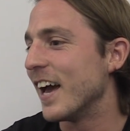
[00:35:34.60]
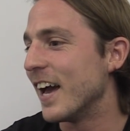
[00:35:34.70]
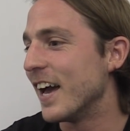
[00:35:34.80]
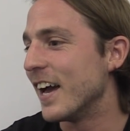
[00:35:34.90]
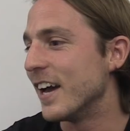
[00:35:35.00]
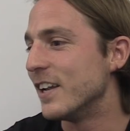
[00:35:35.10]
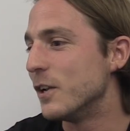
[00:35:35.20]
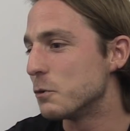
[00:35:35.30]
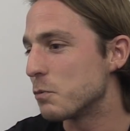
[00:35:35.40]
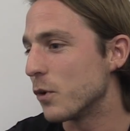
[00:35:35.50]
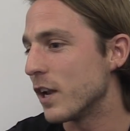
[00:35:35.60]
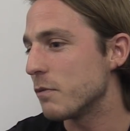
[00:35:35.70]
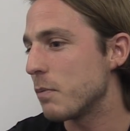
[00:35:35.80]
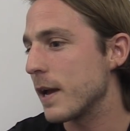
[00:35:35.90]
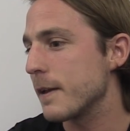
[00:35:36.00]
interview. Lewis Broughton
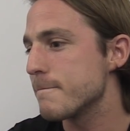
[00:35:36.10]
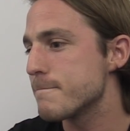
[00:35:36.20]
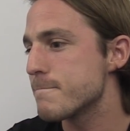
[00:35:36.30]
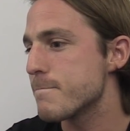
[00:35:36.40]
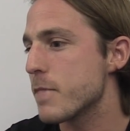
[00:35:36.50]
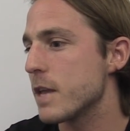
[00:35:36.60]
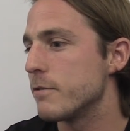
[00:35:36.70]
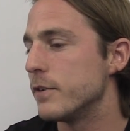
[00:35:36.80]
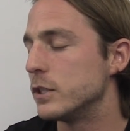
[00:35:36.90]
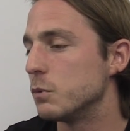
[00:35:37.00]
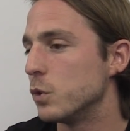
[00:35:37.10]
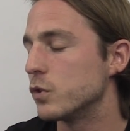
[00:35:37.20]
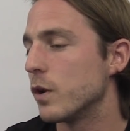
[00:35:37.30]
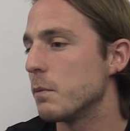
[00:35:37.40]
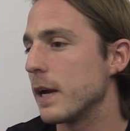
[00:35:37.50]
left back, Finton Walsh
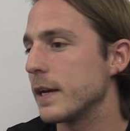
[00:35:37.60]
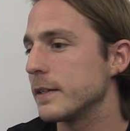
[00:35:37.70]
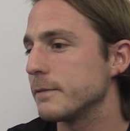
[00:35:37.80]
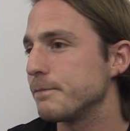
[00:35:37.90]
right back.